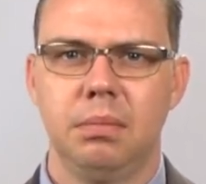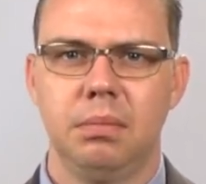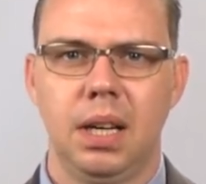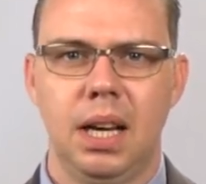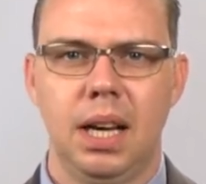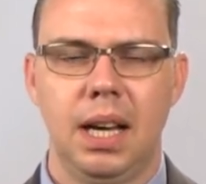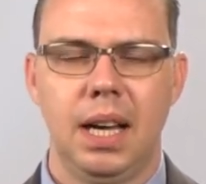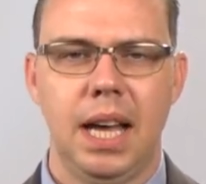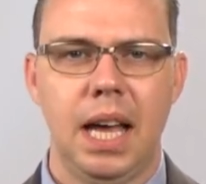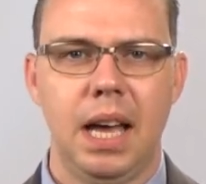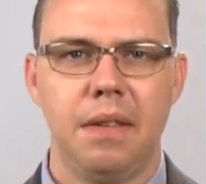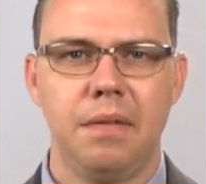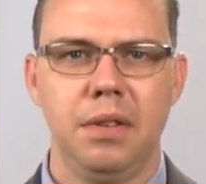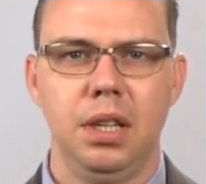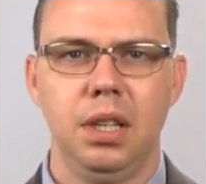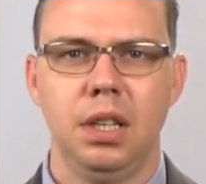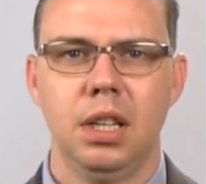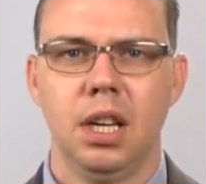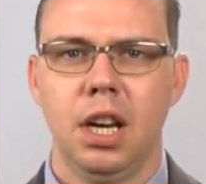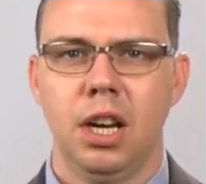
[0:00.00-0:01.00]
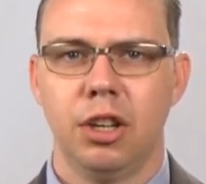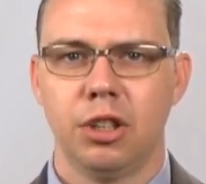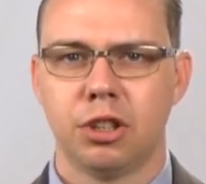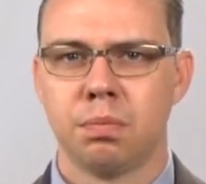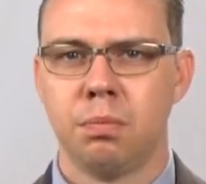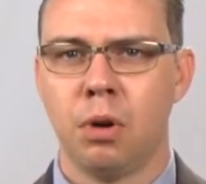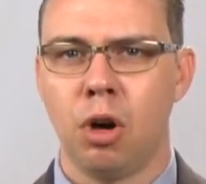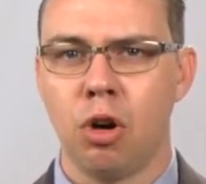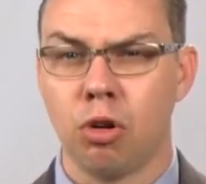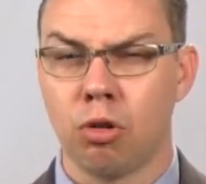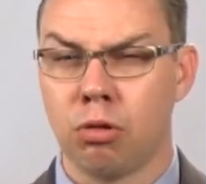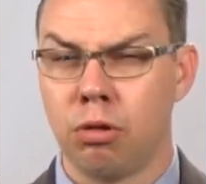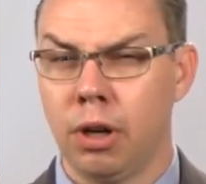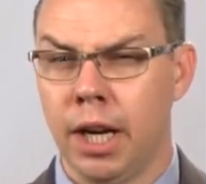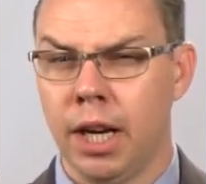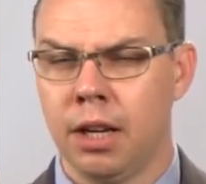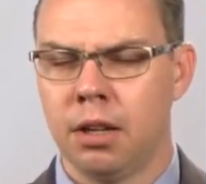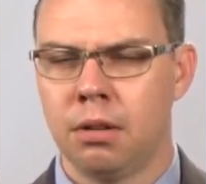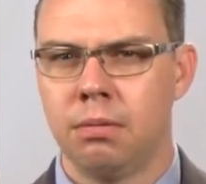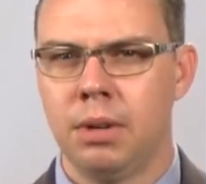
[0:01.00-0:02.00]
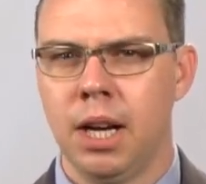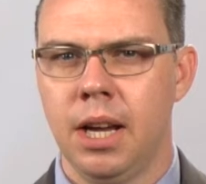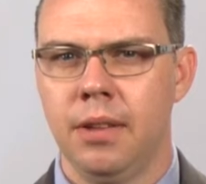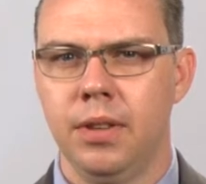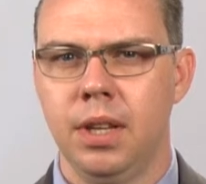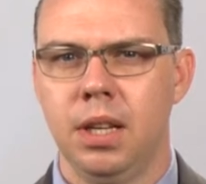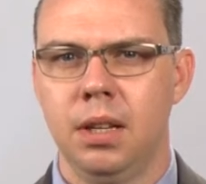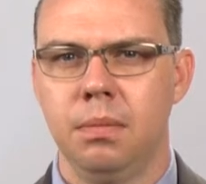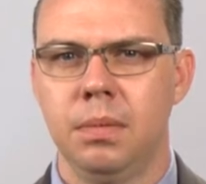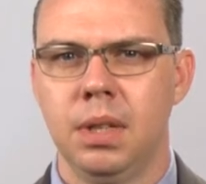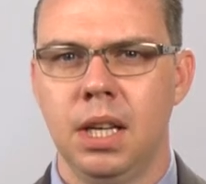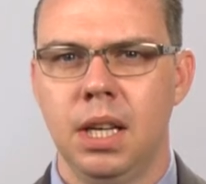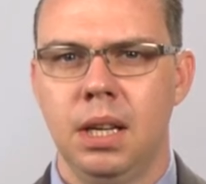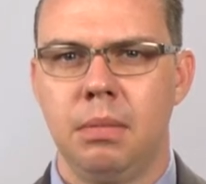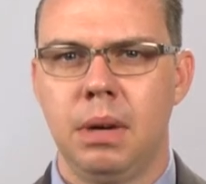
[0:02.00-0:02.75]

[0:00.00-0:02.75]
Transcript: by having a small crowd around them,